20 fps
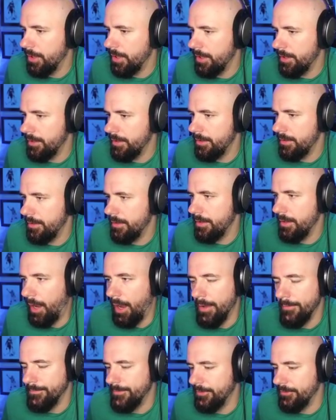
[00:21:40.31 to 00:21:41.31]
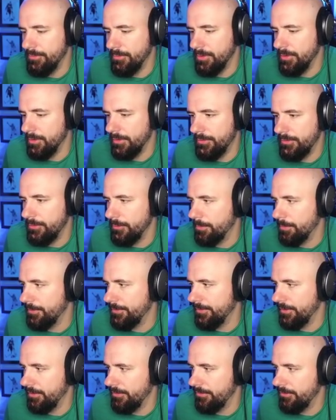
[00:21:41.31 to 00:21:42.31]
And I, this one looks super
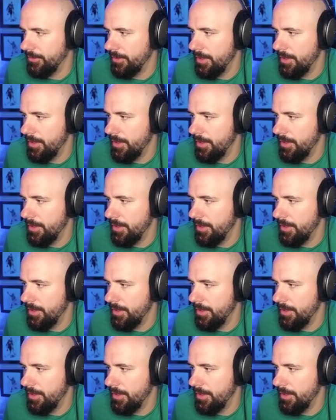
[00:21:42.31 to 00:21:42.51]
tough.